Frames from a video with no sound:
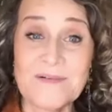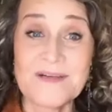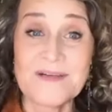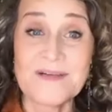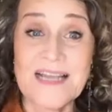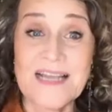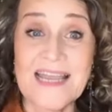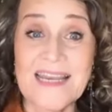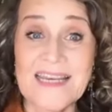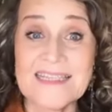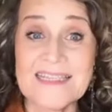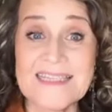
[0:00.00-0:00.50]

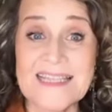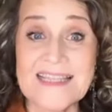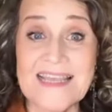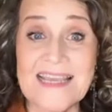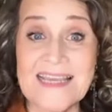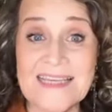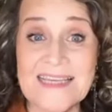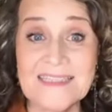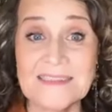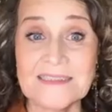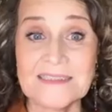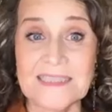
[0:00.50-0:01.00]
kind of to the
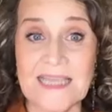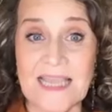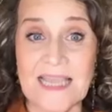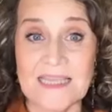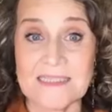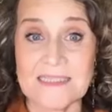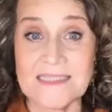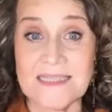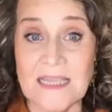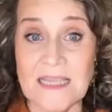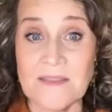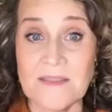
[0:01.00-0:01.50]
hilt,
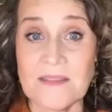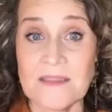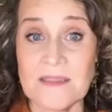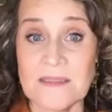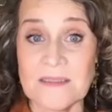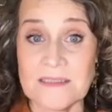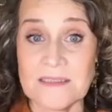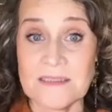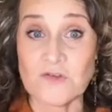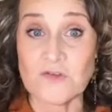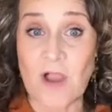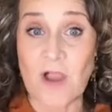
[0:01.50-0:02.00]
had done the
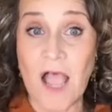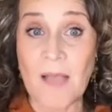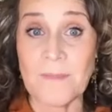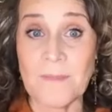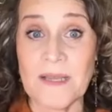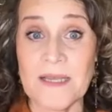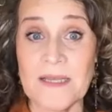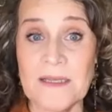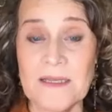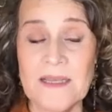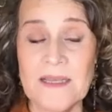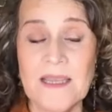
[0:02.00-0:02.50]

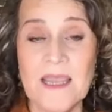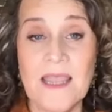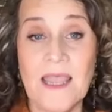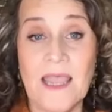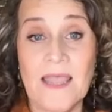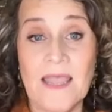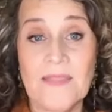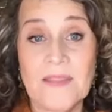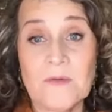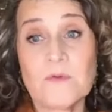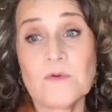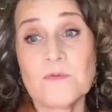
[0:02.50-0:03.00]
drama,
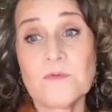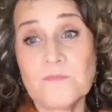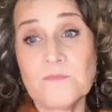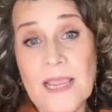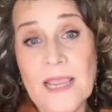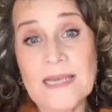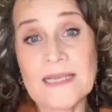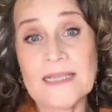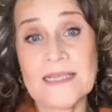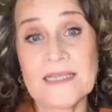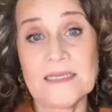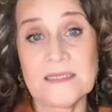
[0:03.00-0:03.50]
and they were
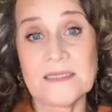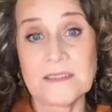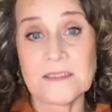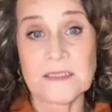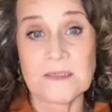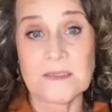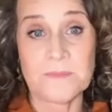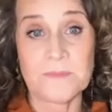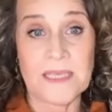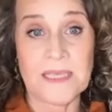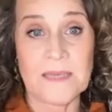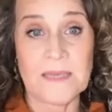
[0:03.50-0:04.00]
ready to
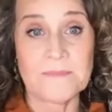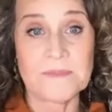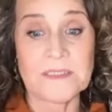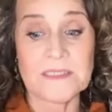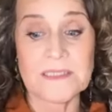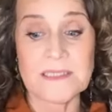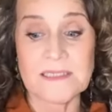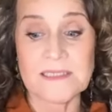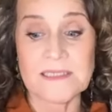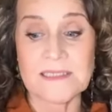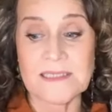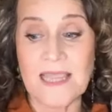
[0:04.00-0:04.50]
be able
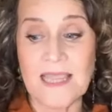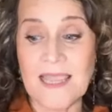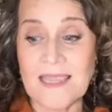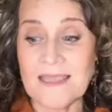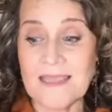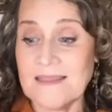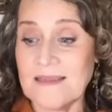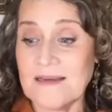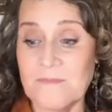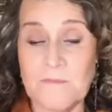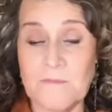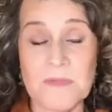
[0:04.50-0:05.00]
to say
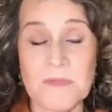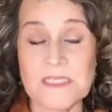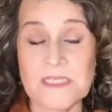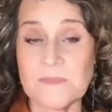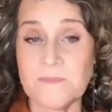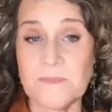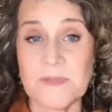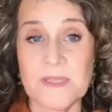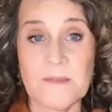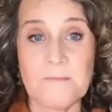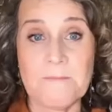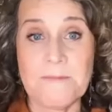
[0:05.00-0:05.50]
there
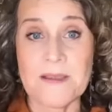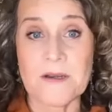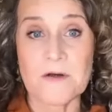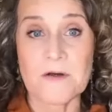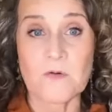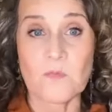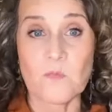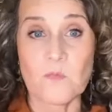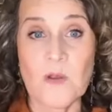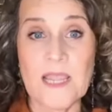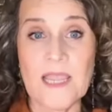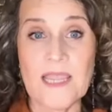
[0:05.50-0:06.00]
must be a better
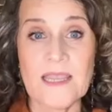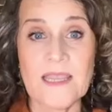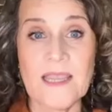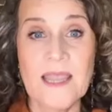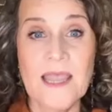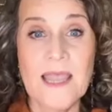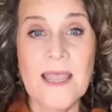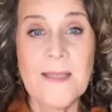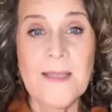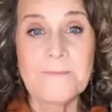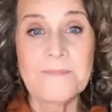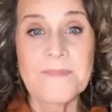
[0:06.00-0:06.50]
way.
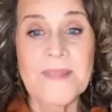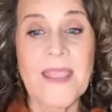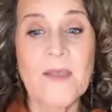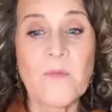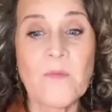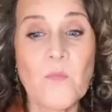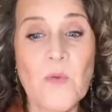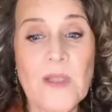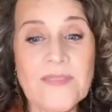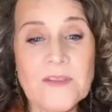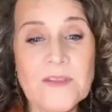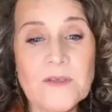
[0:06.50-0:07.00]

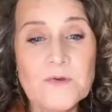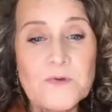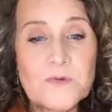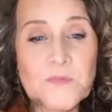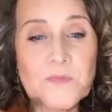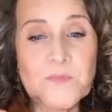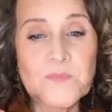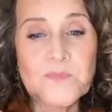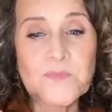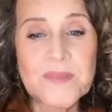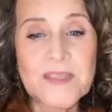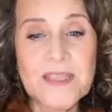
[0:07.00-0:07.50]
And when
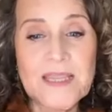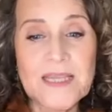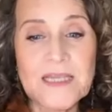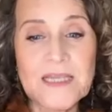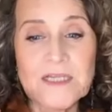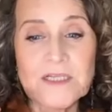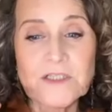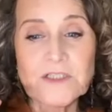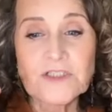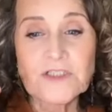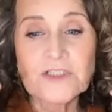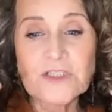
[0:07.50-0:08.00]
you
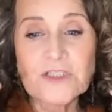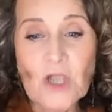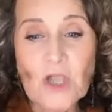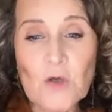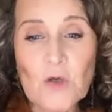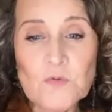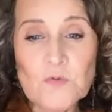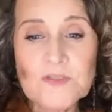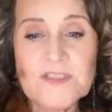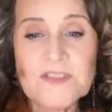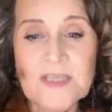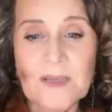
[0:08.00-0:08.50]

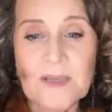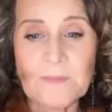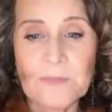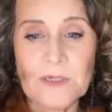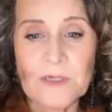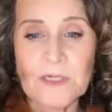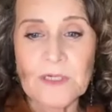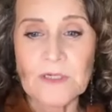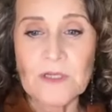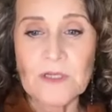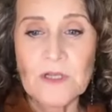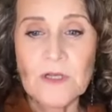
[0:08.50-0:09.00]
show
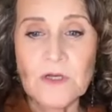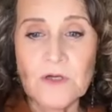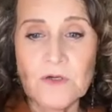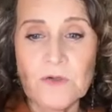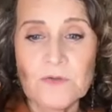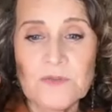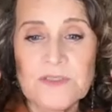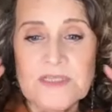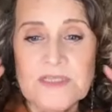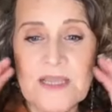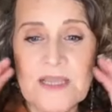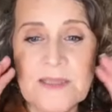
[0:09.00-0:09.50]
someone
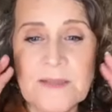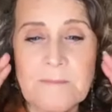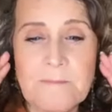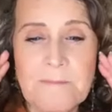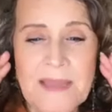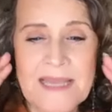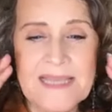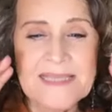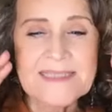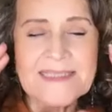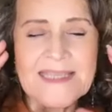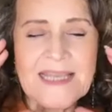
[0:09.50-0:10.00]
who's done the
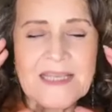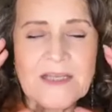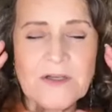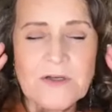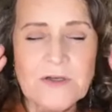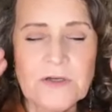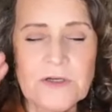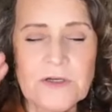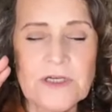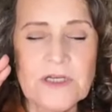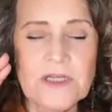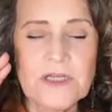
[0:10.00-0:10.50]
best they
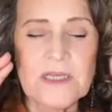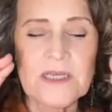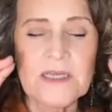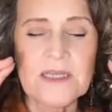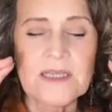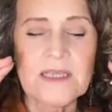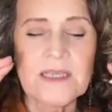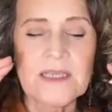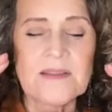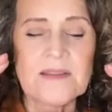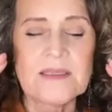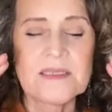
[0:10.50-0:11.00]
could
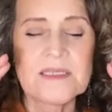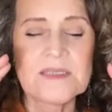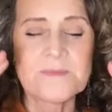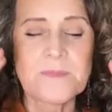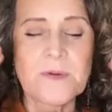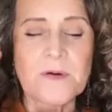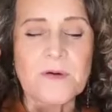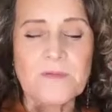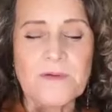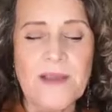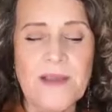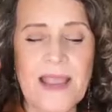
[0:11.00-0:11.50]
in these
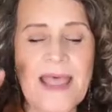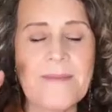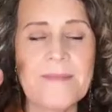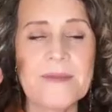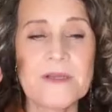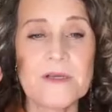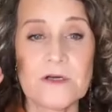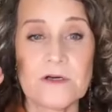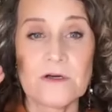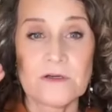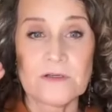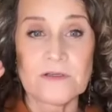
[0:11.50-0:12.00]

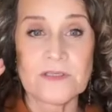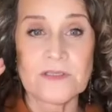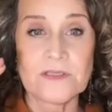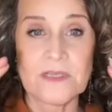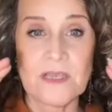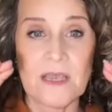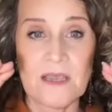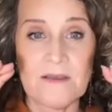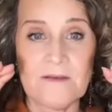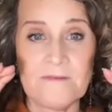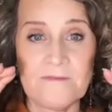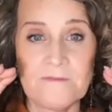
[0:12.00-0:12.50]
parameters
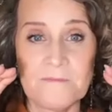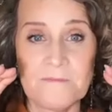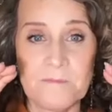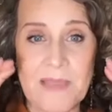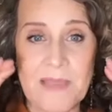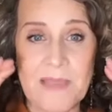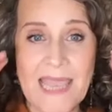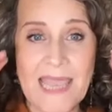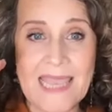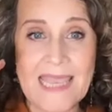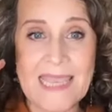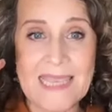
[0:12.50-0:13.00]
of
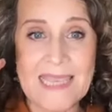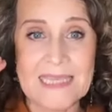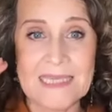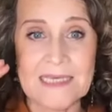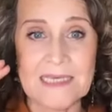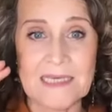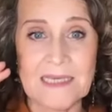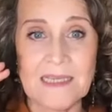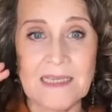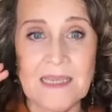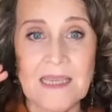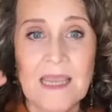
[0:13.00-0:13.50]

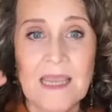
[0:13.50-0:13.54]
pain